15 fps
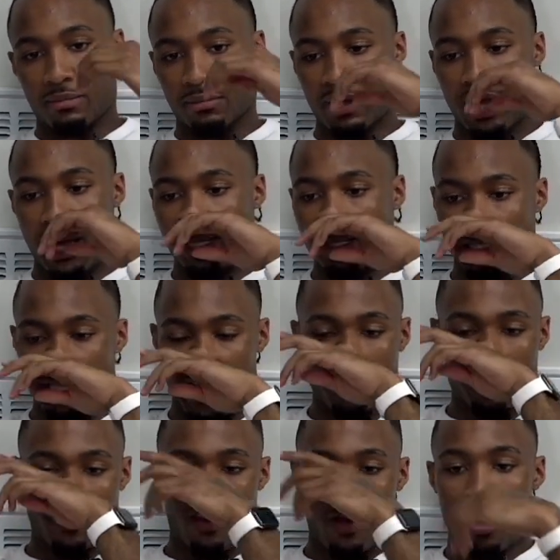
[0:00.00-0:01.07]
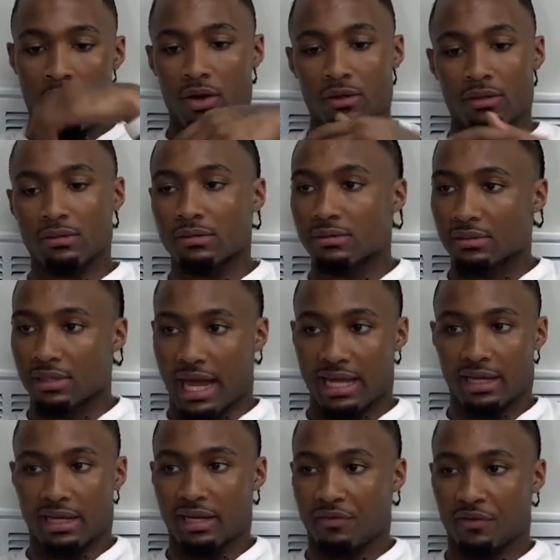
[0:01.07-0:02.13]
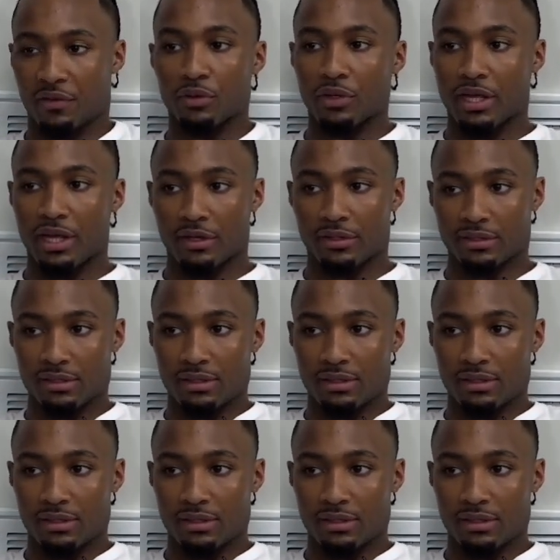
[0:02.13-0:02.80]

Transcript: like later on, like in a few years,